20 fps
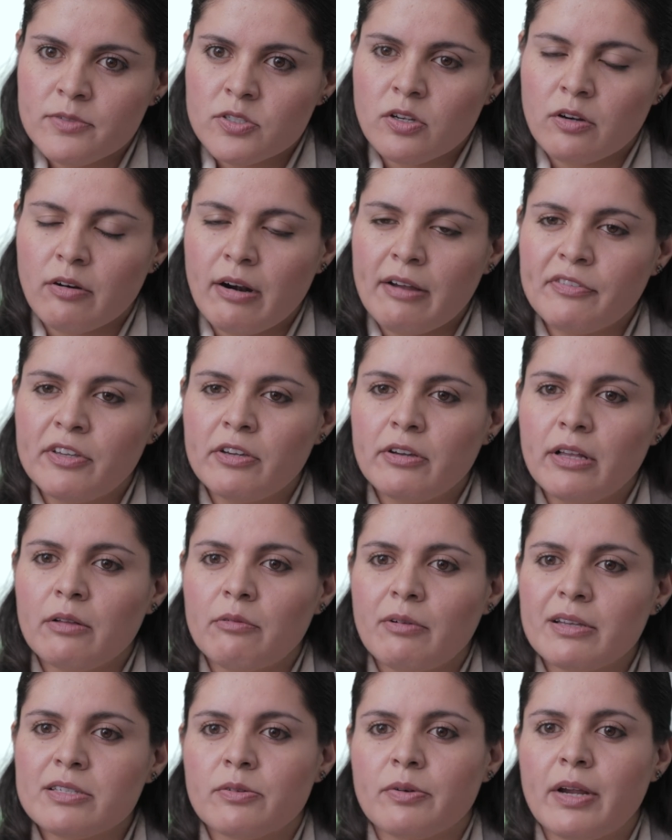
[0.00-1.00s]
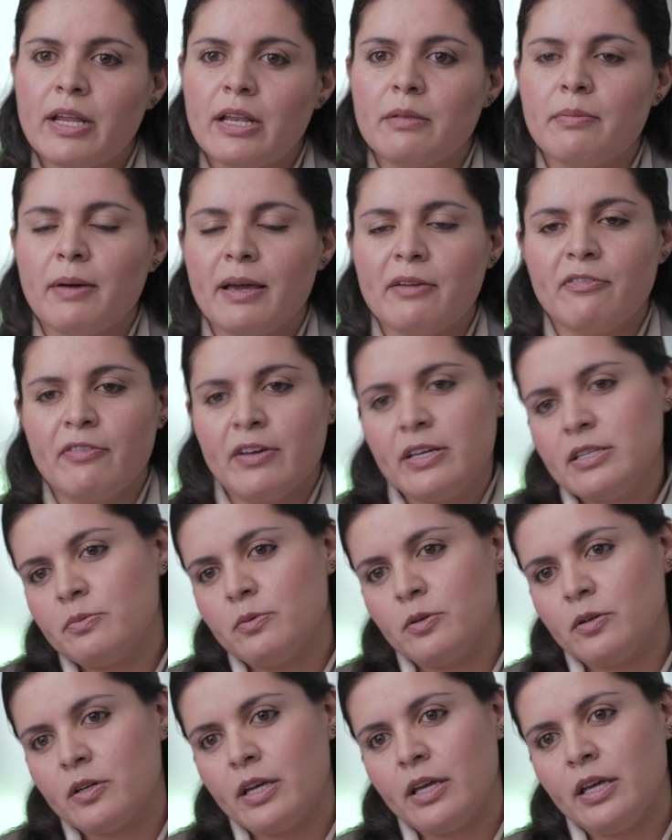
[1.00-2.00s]
So GraphQL was created by
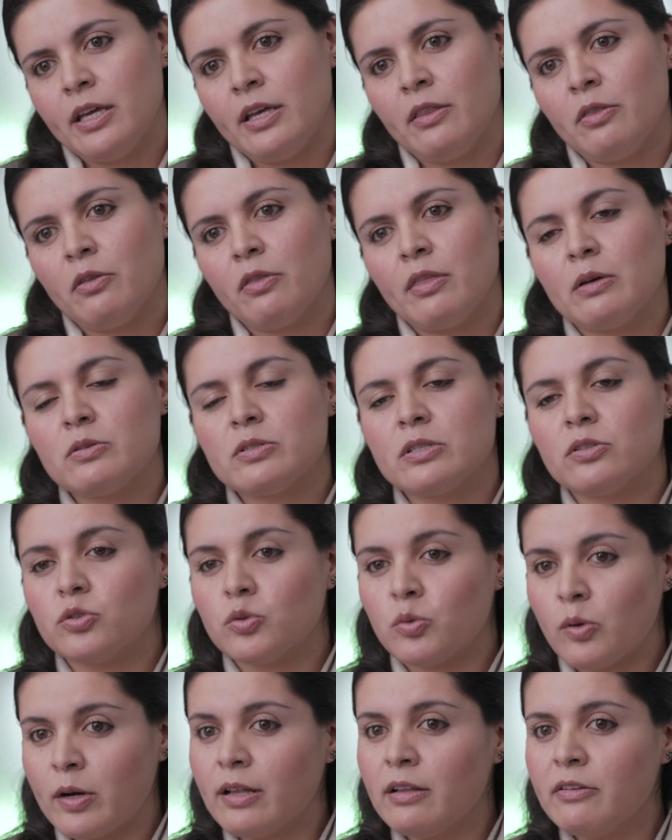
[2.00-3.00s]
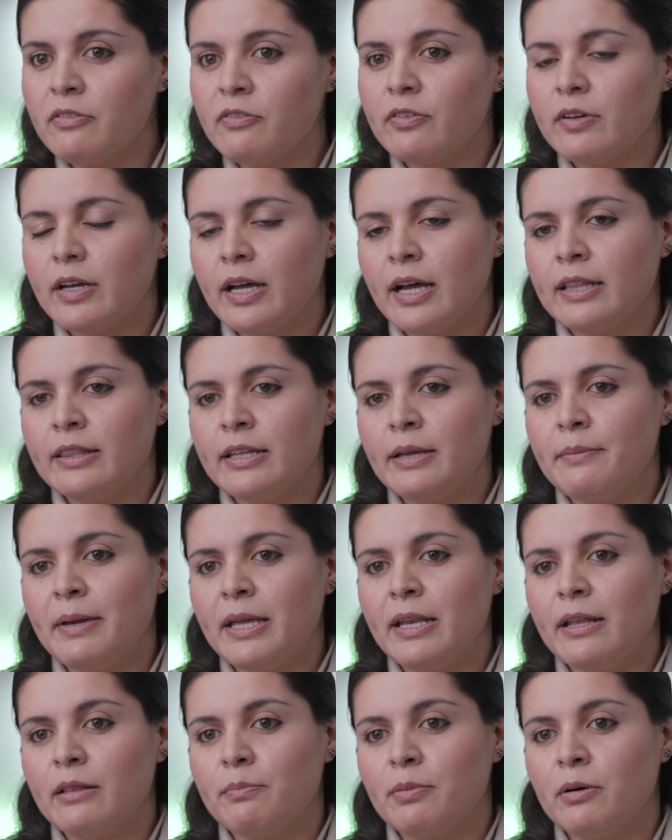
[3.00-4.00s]
Facebook in 2012 and they
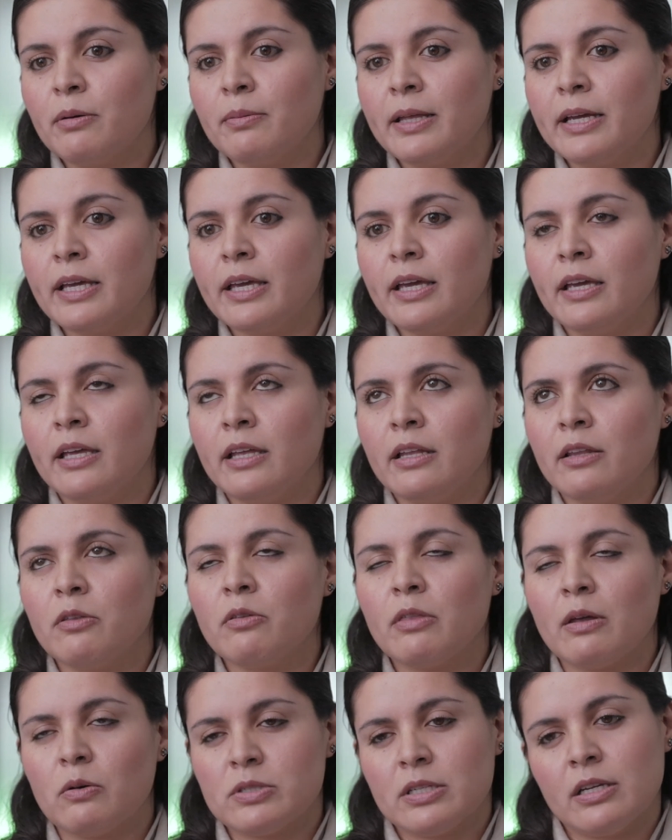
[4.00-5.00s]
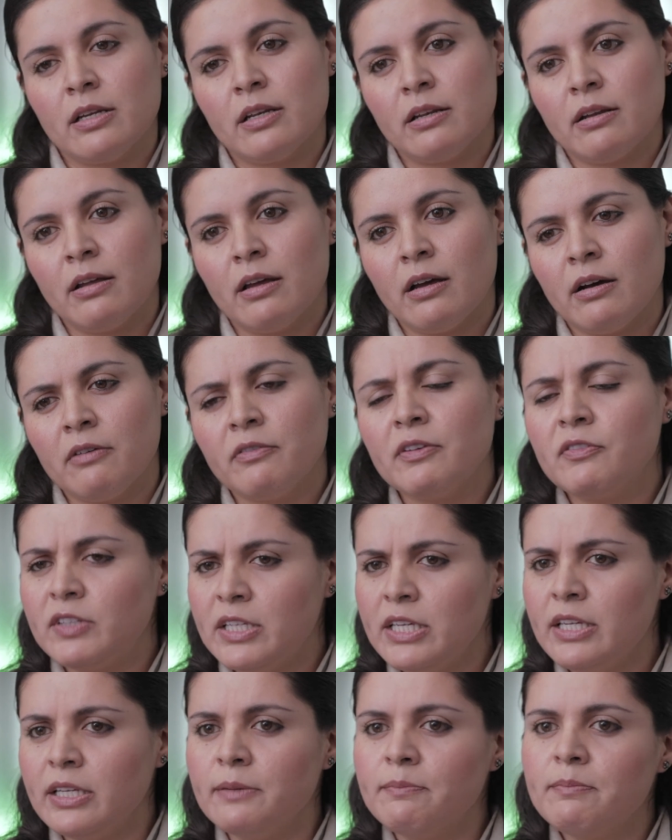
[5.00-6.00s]
made it public in
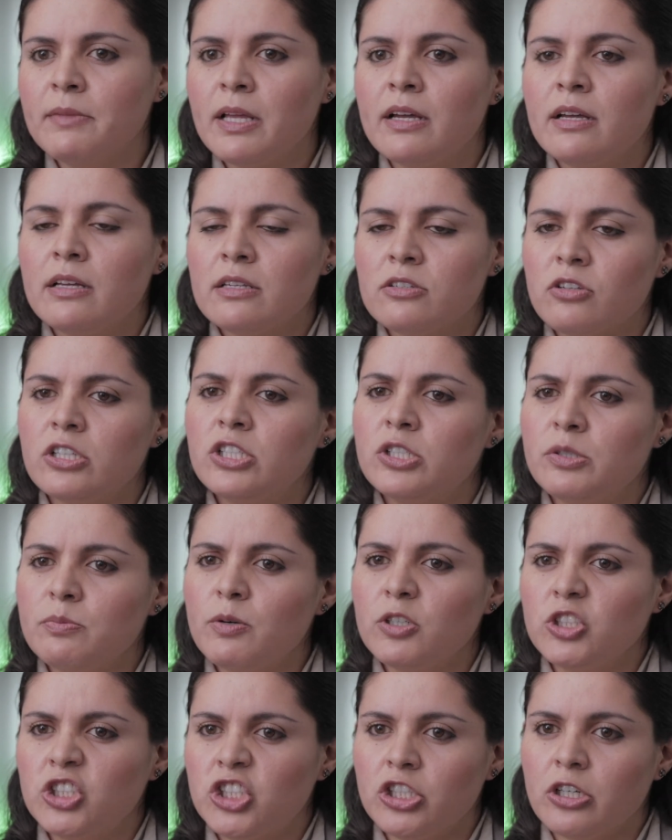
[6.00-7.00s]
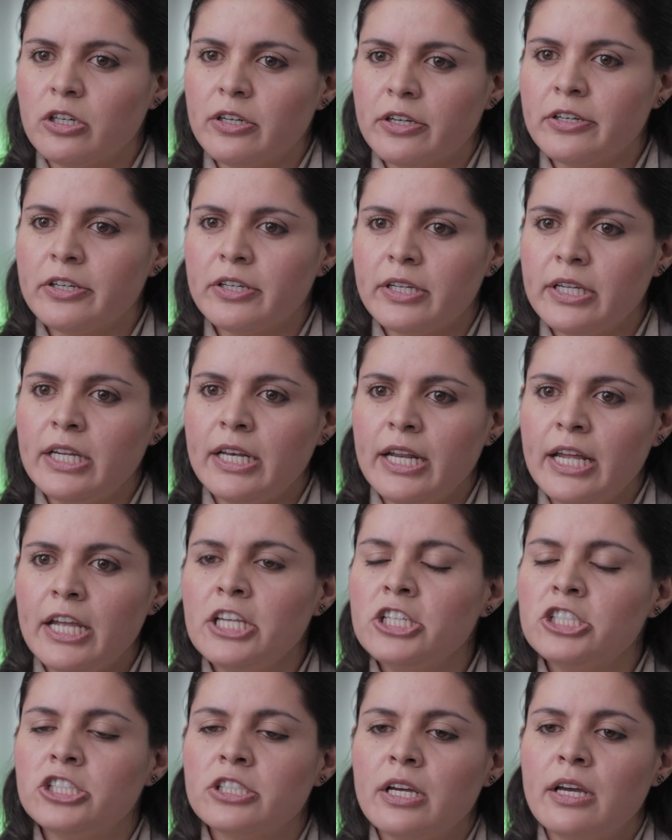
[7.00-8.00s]
2015. So it's much younger in
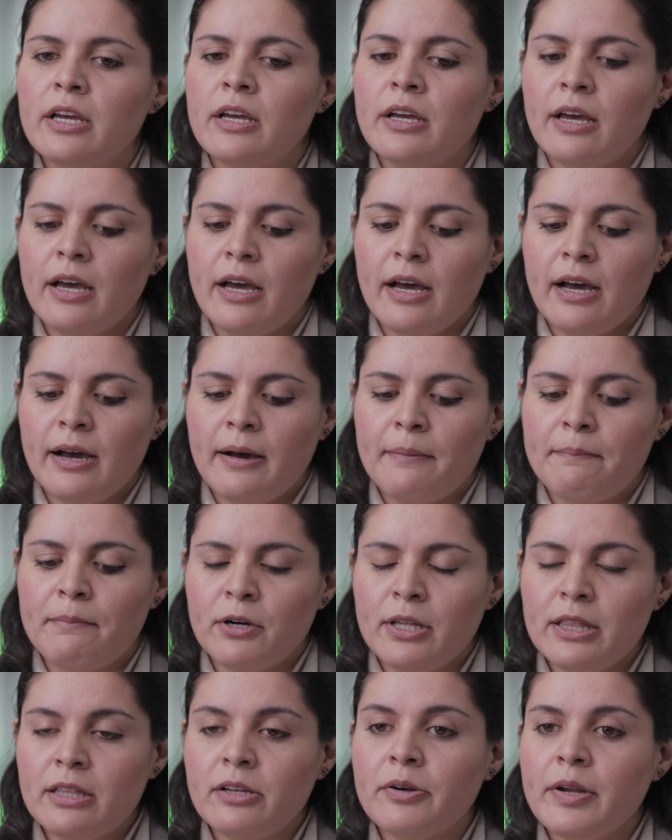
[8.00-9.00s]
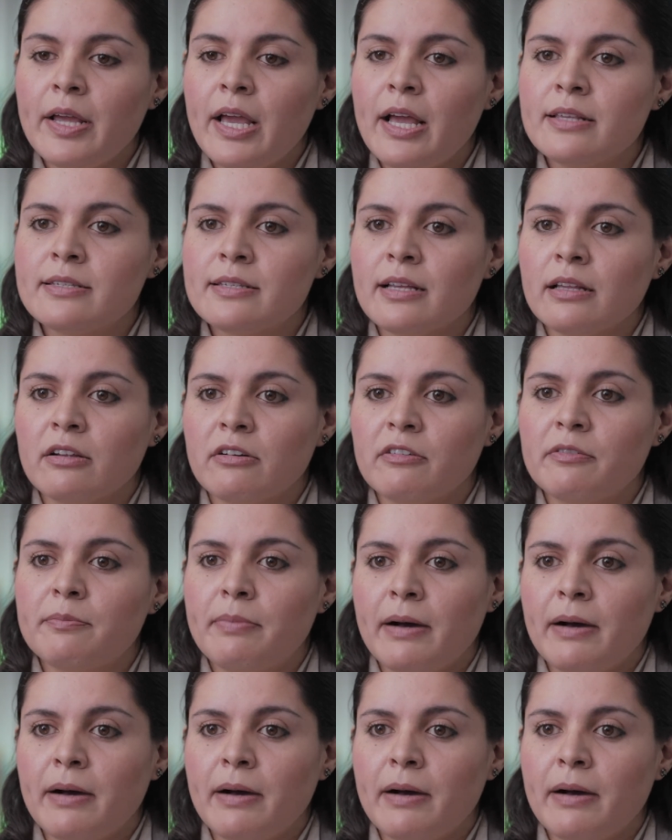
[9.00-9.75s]
age, but it creates a lot of